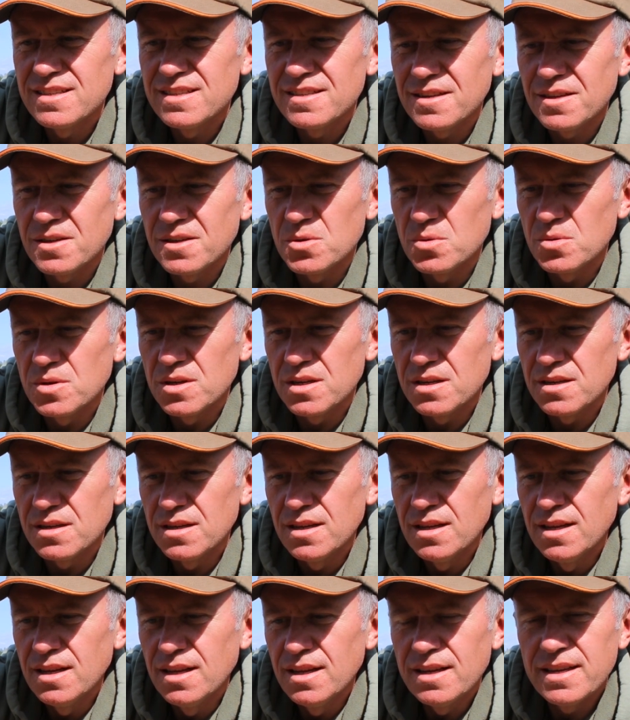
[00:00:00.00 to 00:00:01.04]
So
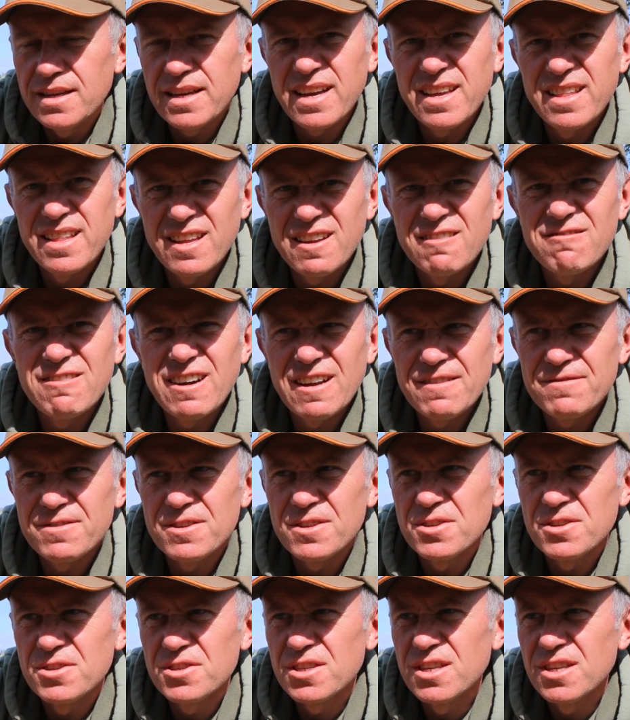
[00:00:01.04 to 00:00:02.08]
yeah, they're
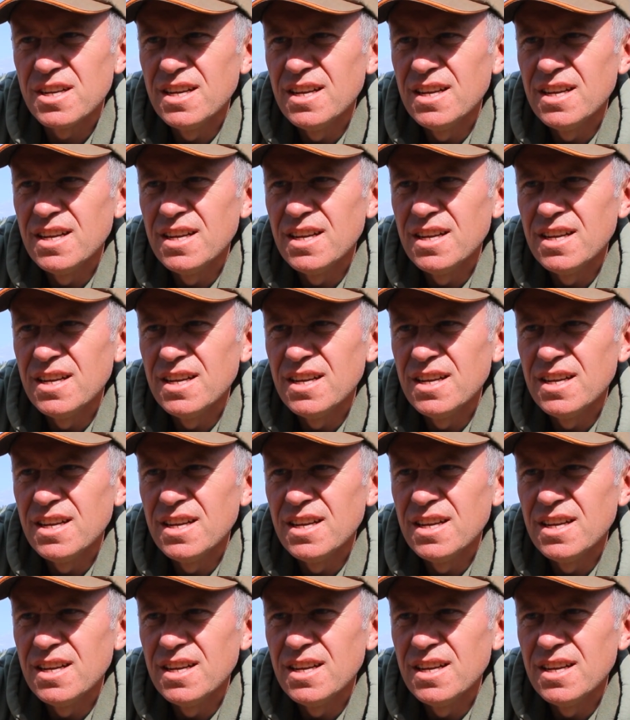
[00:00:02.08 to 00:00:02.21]
ravenous.